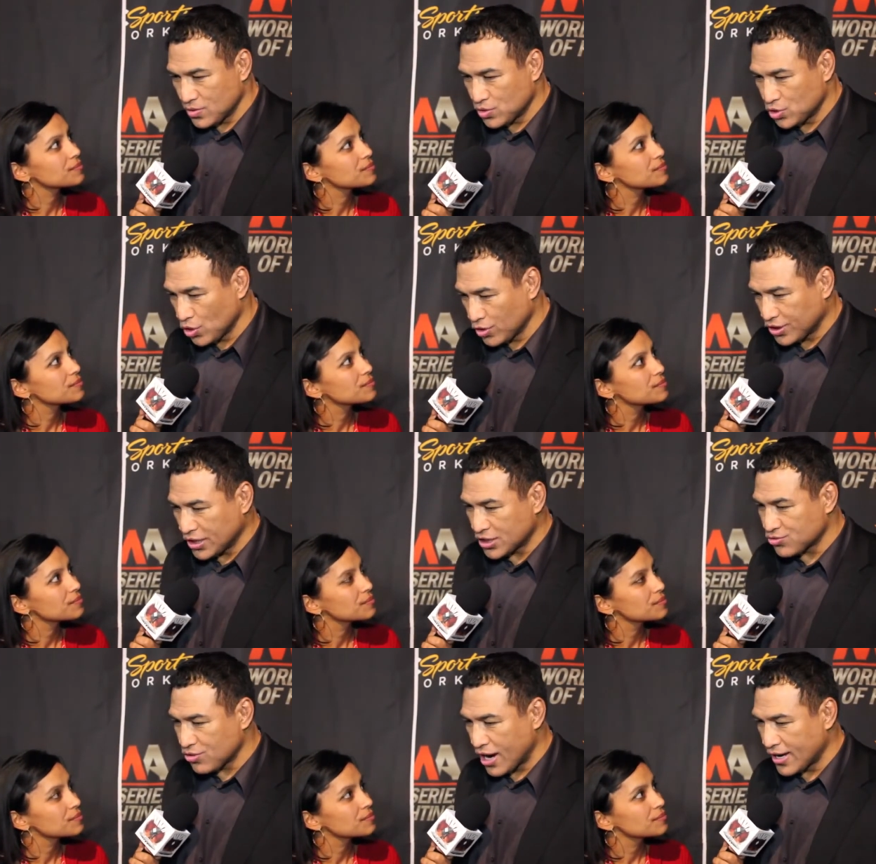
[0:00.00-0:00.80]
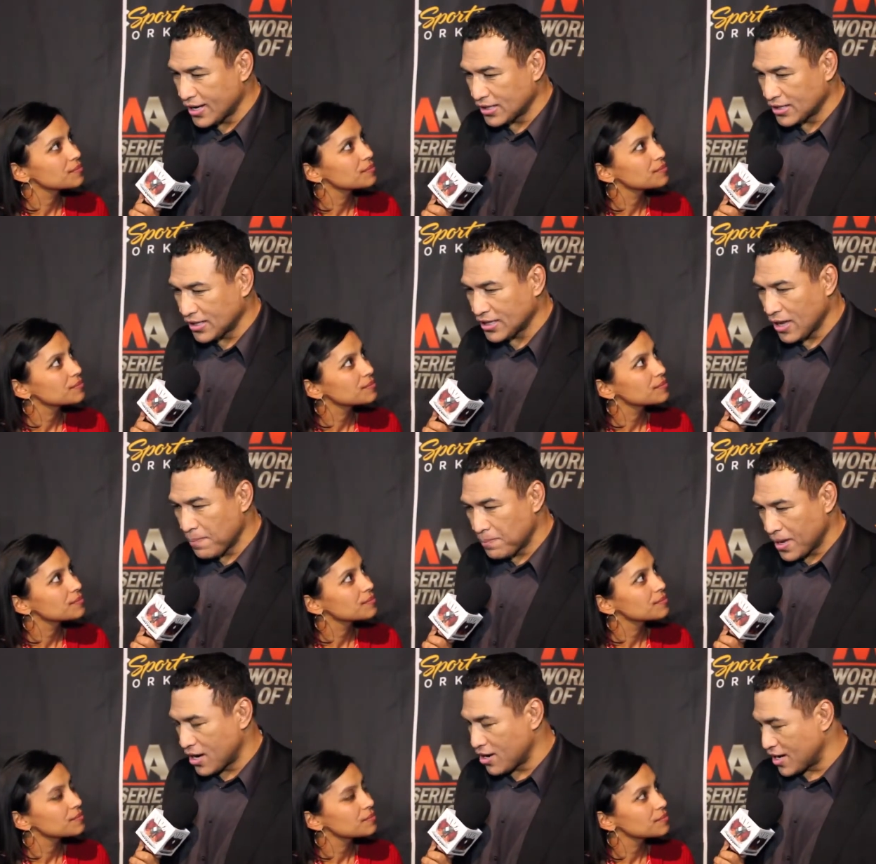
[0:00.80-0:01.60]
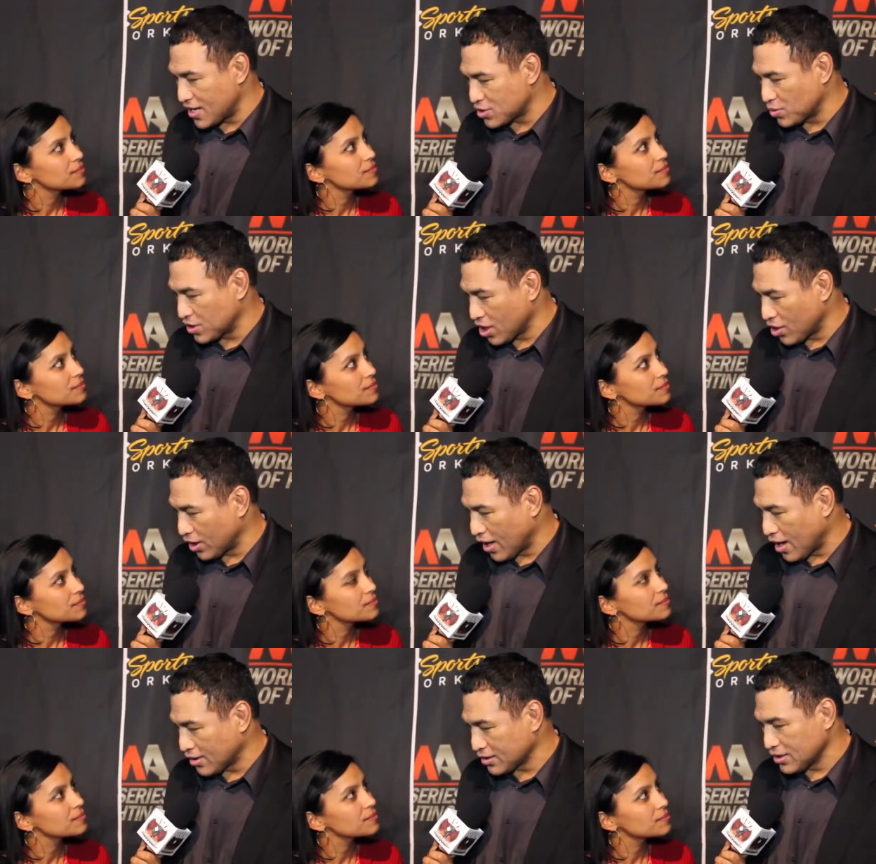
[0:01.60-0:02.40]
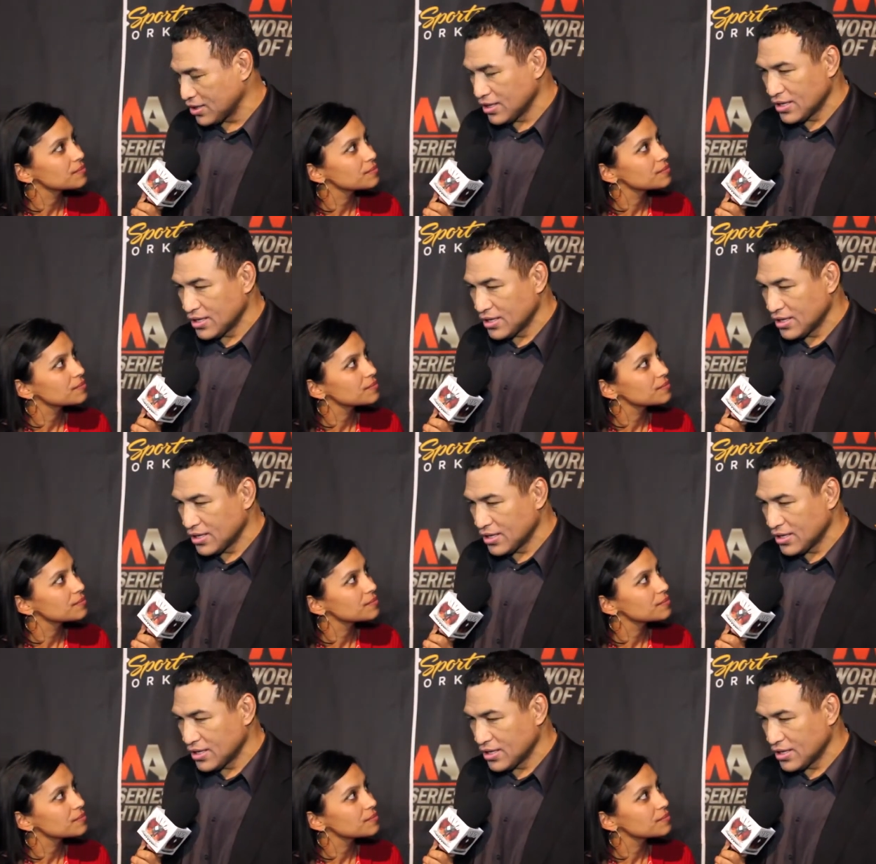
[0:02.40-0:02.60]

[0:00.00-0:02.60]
Speaker 1: do things right and, and get better as we go along.